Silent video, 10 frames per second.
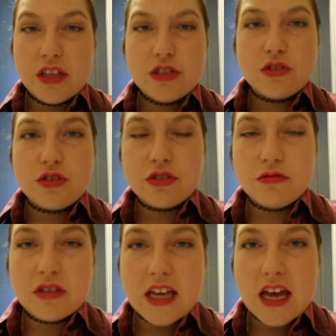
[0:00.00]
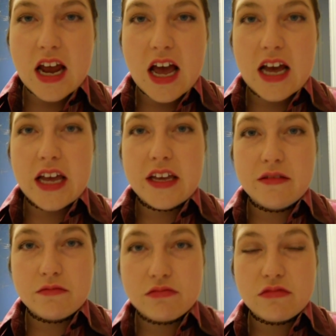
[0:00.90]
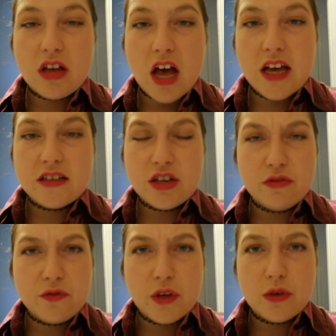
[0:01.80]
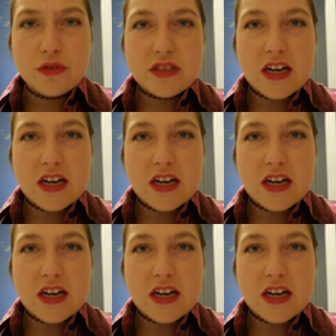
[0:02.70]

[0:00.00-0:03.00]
These are two that I got confused.